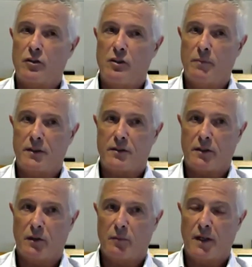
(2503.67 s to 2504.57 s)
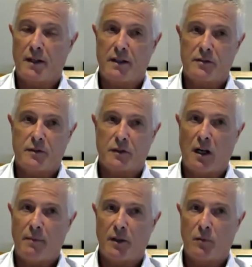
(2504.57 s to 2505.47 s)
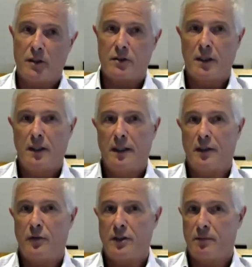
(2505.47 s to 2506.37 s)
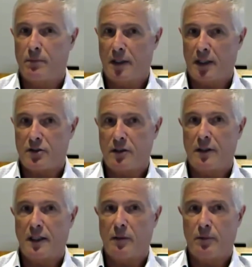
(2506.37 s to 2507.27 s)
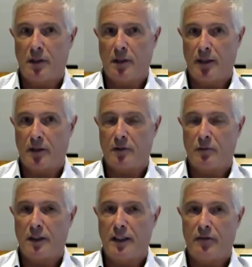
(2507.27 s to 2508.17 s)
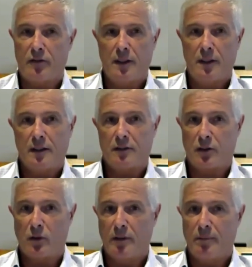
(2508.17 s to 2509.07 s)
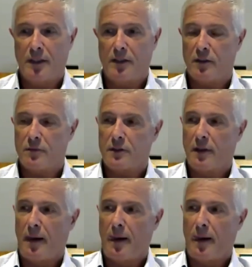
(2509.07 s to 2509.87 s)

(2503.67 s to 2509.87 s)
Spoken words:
2 months ago, and one of the things he was lobbying was increasing production to help American relief because they're going to midterms.